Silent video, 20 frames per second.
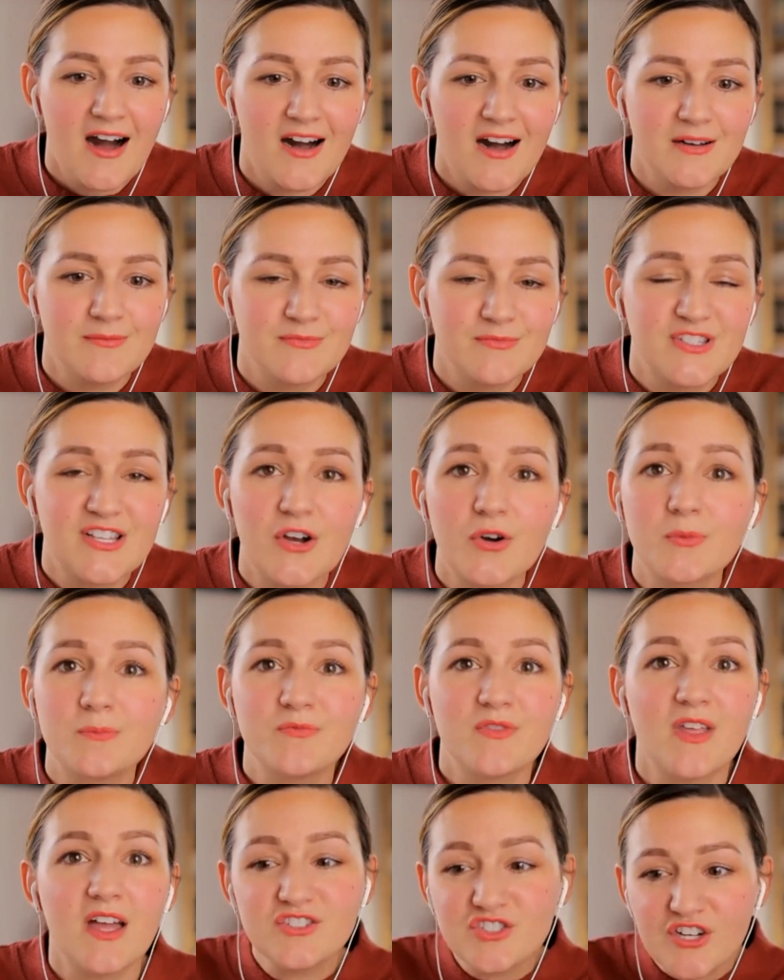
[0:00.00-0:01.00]
So
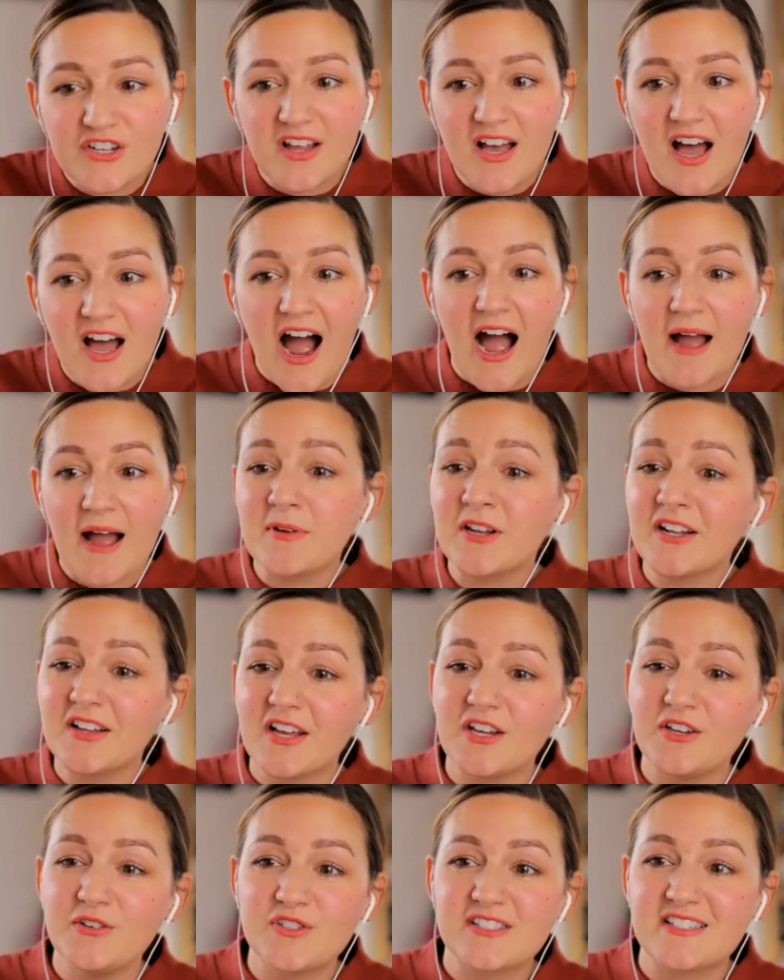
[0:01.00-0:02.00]
Sheila, I'm going to
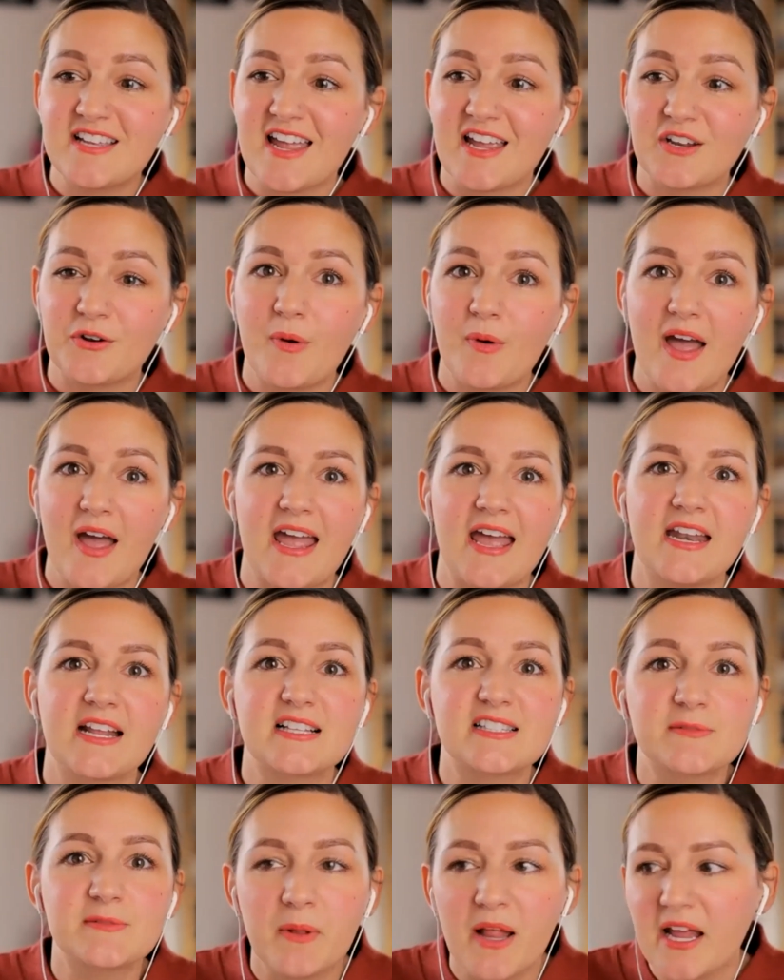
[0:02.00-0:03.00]
let you just take it away and
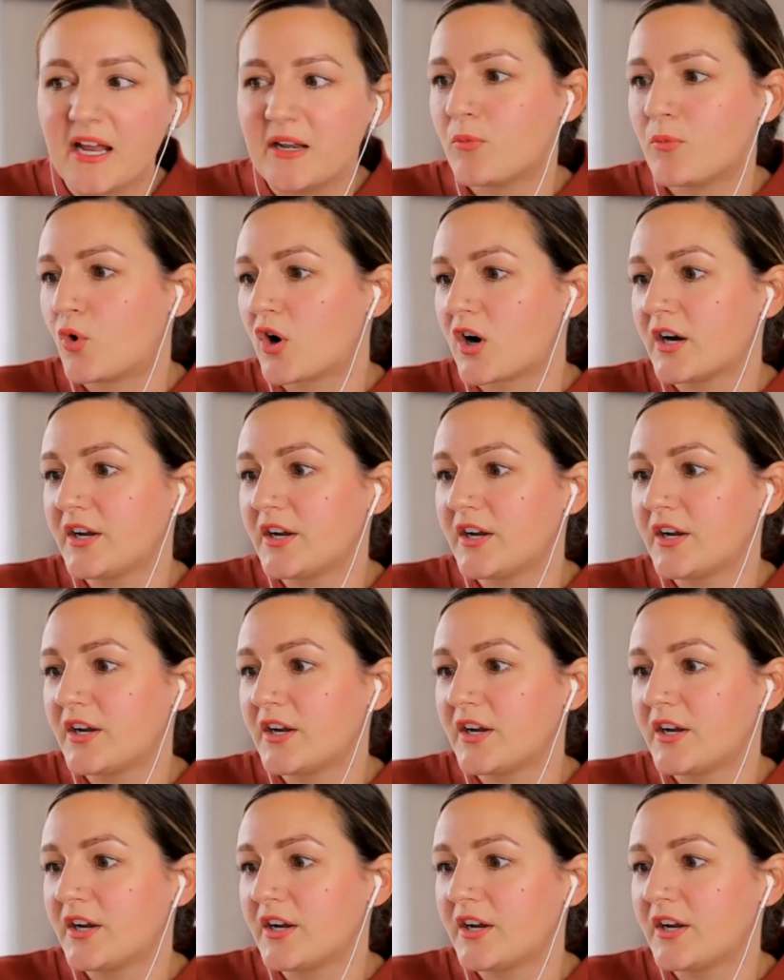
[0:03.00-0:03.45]
explain more,